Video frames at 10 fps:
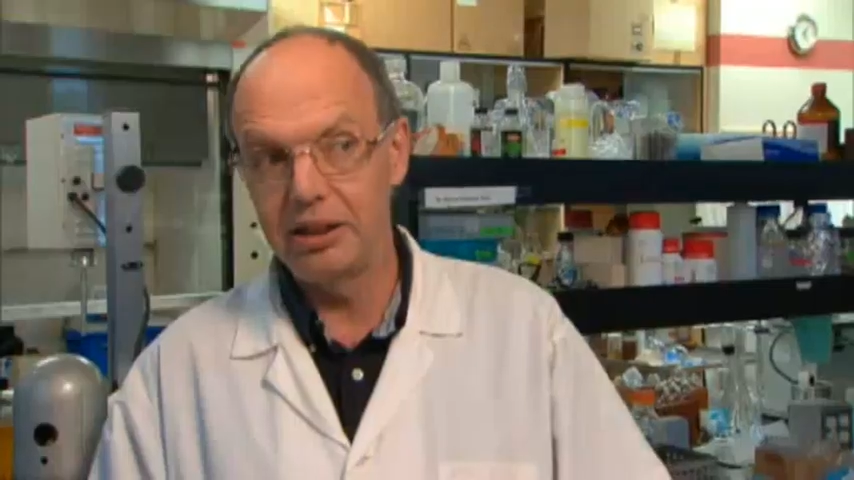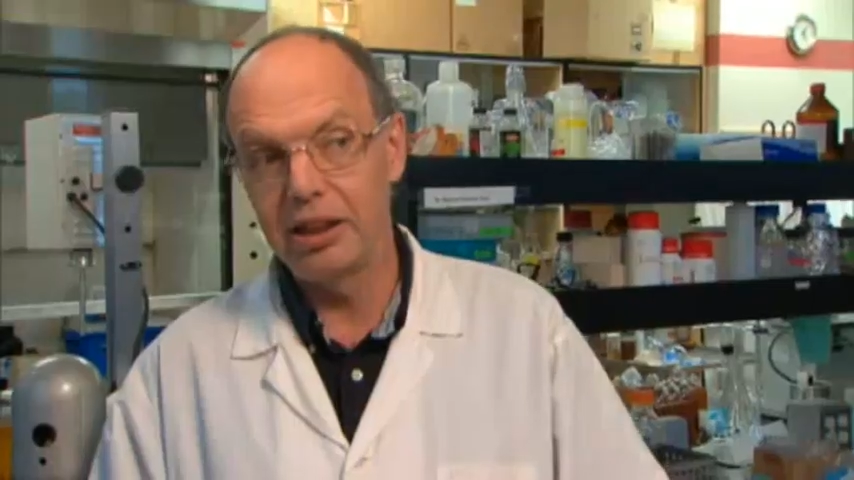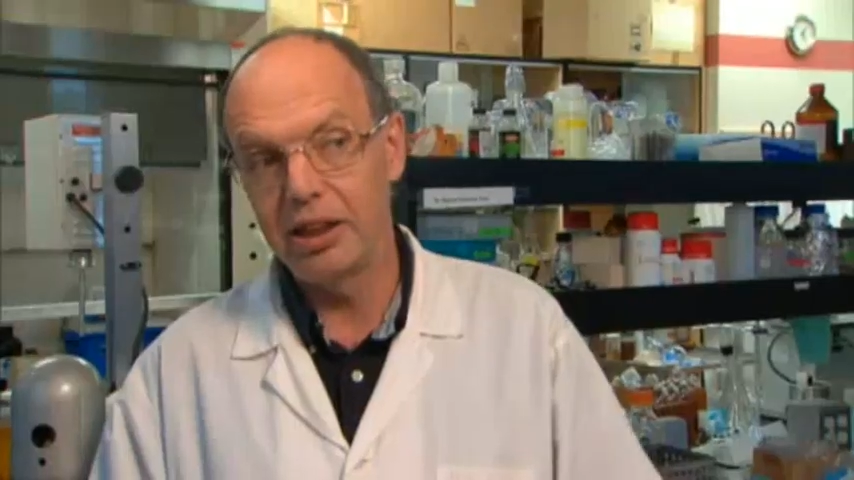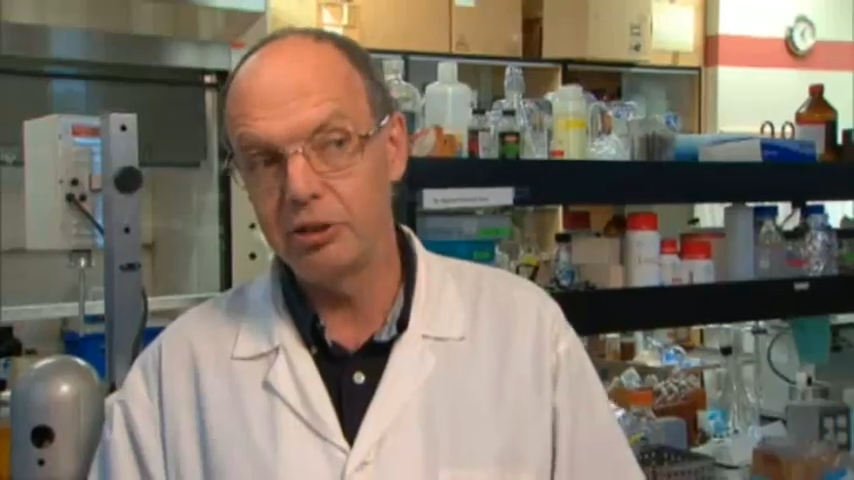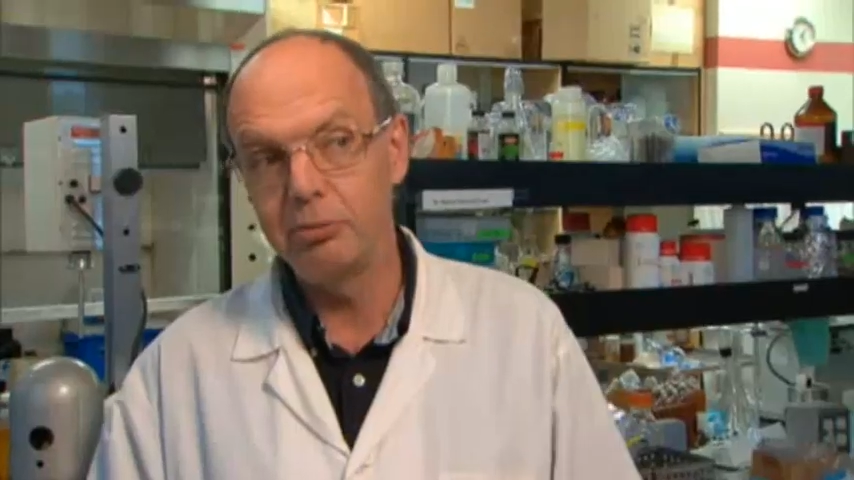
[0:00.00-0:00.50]
the
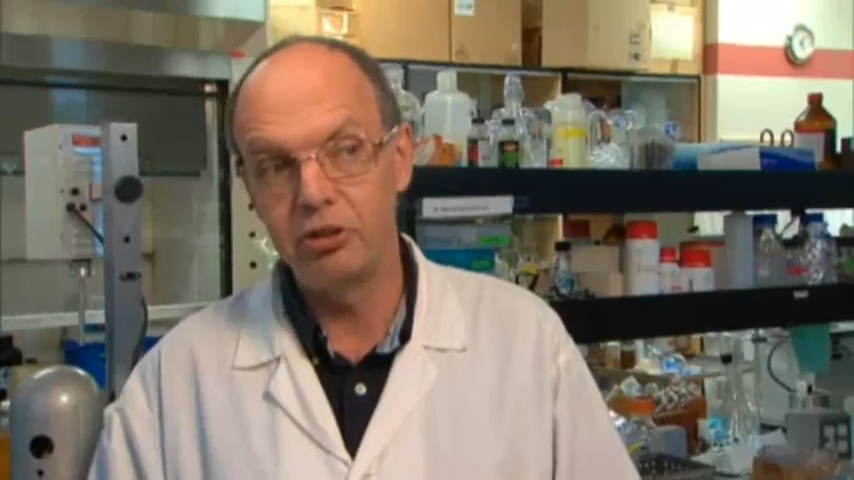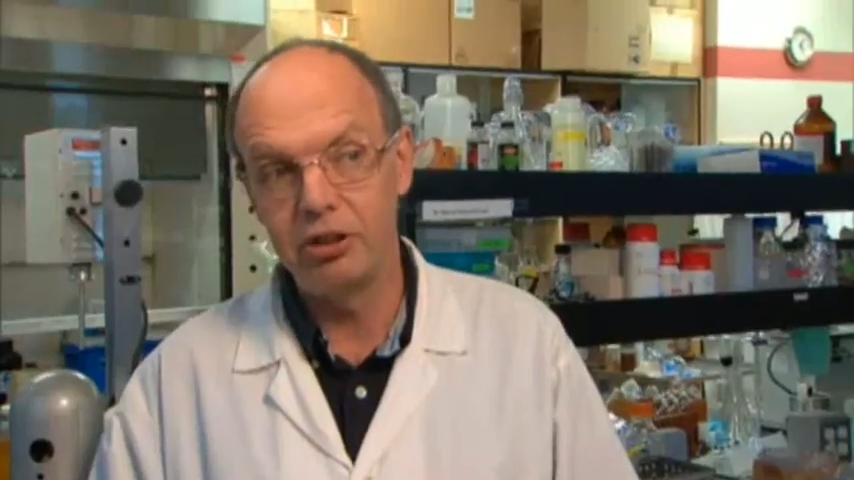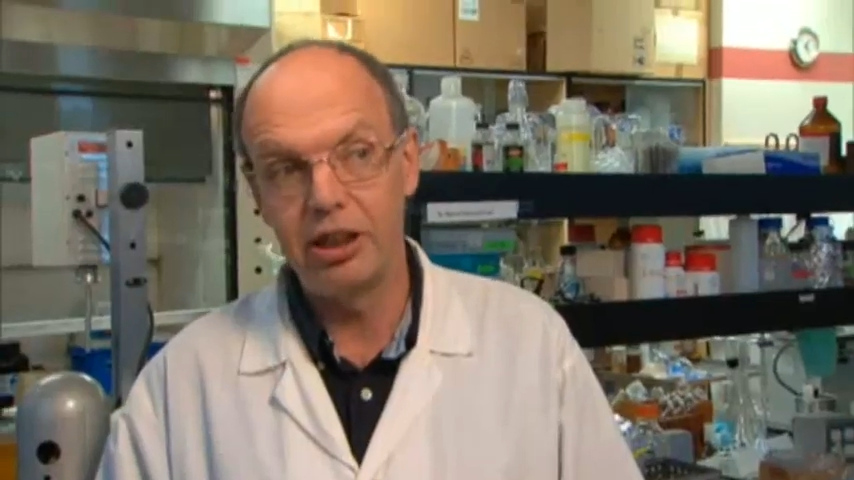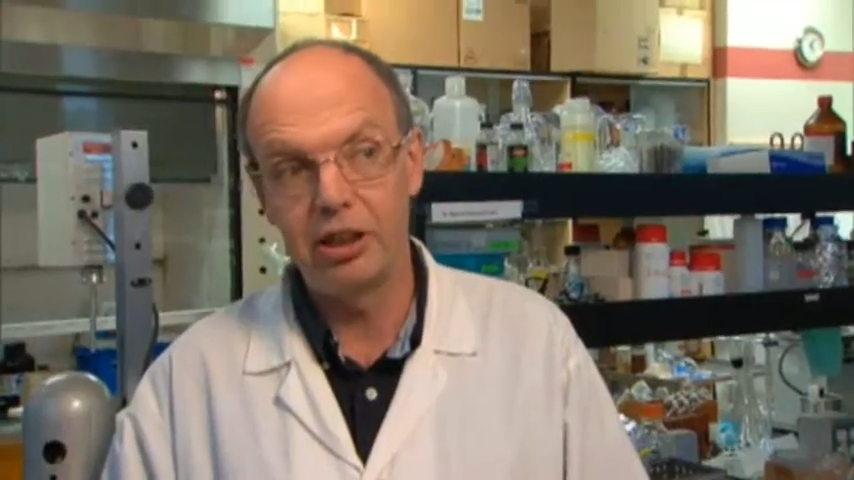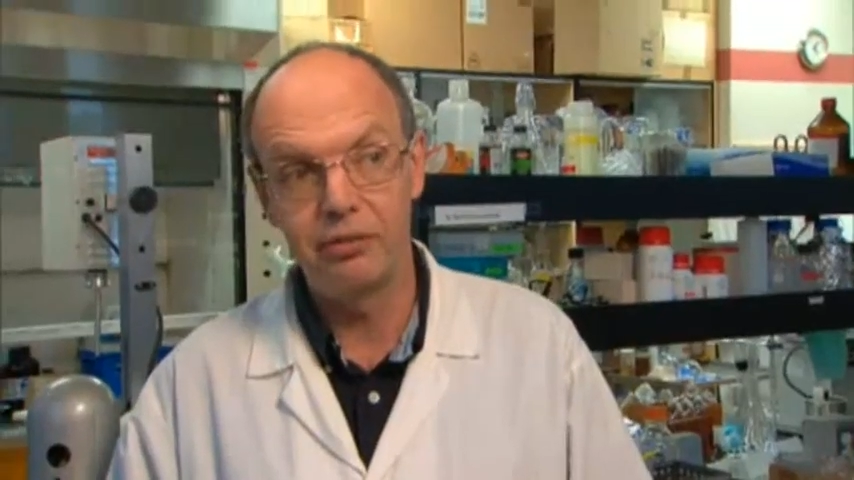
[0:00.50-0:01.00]
ice
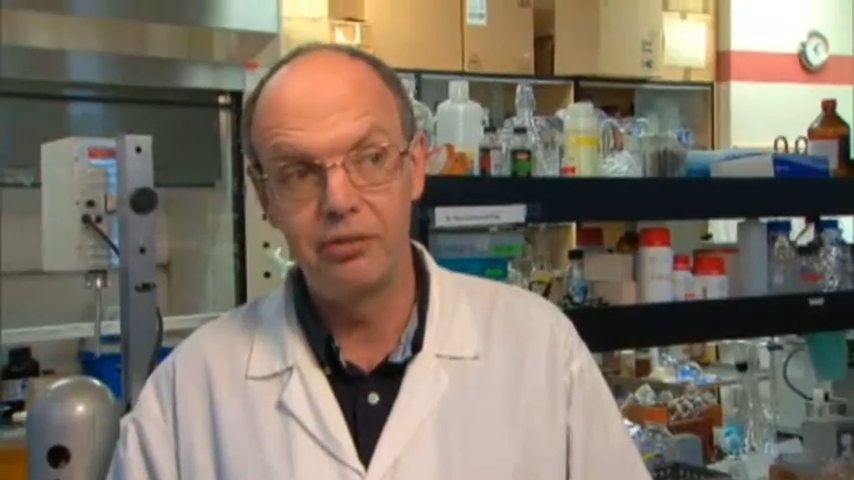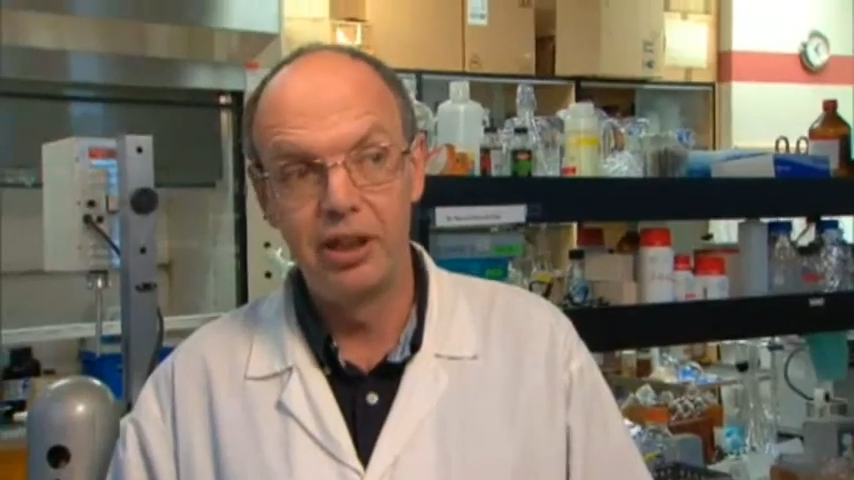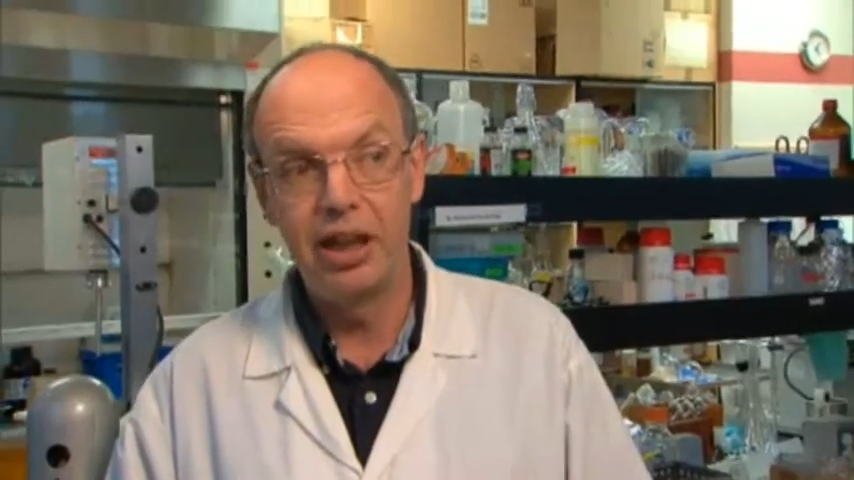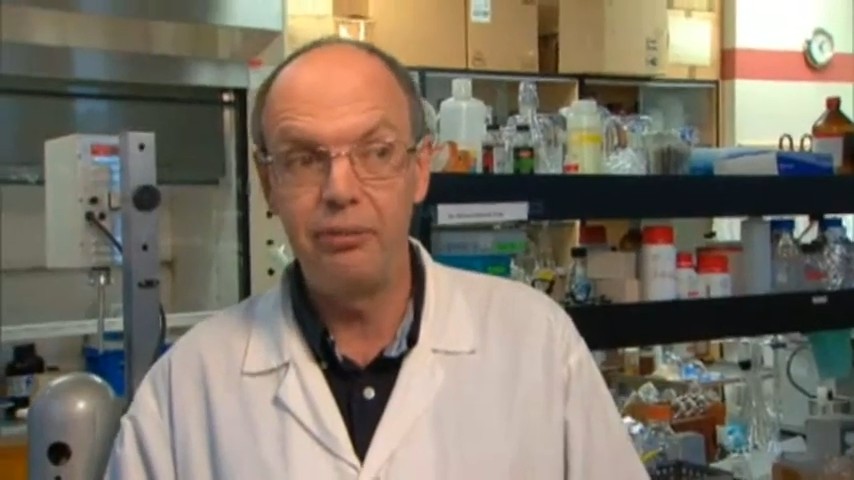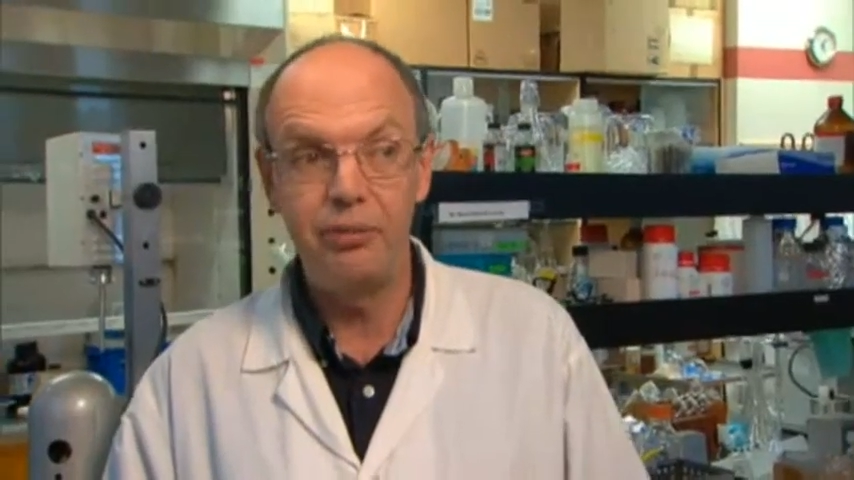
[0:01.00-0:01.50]
machine up
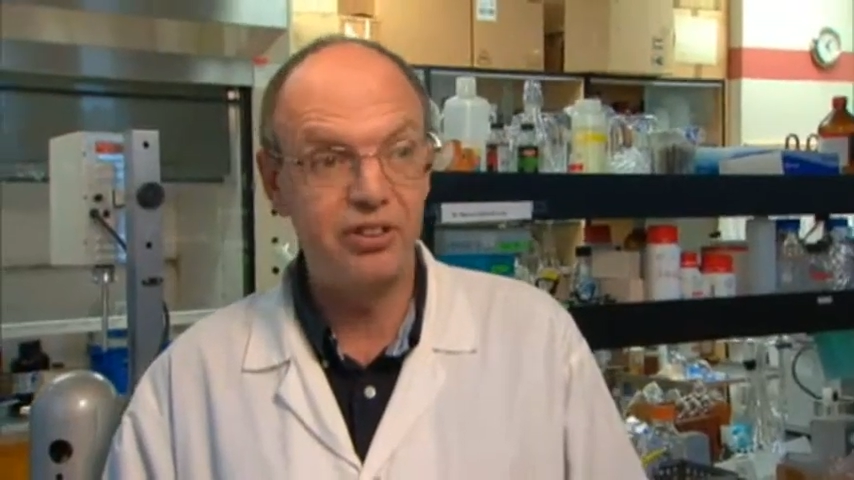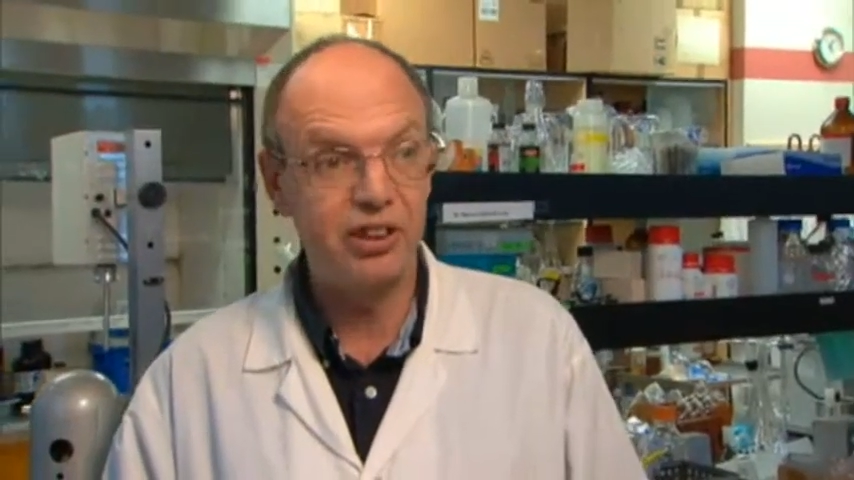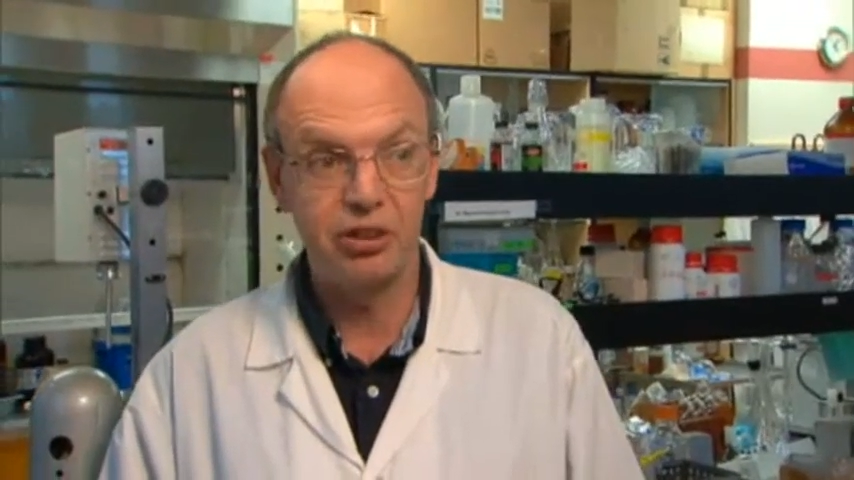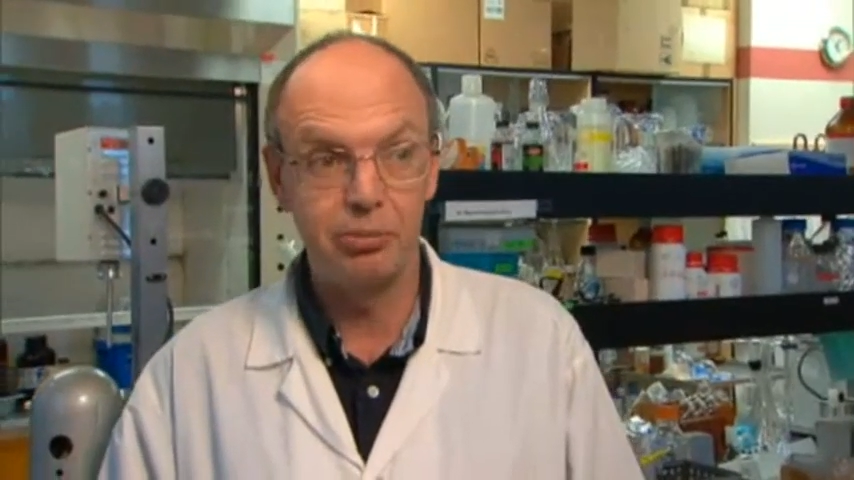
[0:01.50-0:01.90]
every six